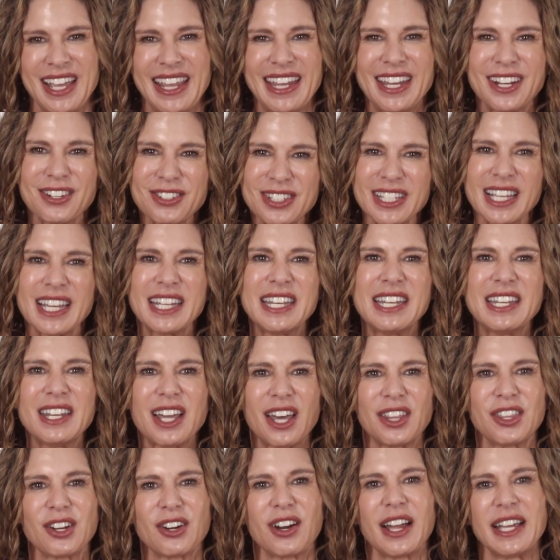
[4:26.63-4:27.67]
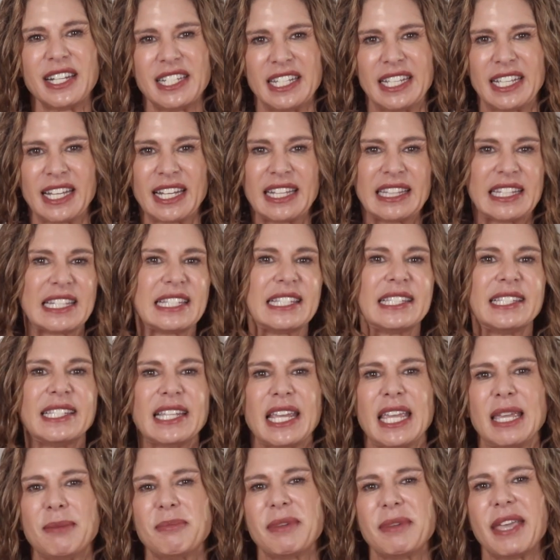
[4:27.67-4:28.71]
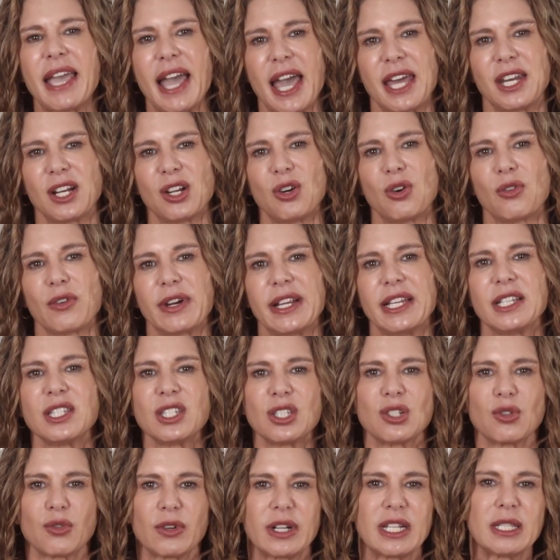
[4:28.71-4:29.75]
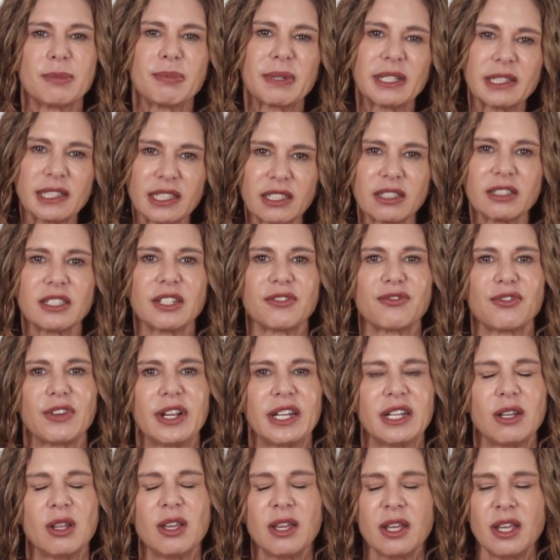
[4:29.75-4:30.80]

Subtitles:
Here's another idea in the same category as stories, but a little different.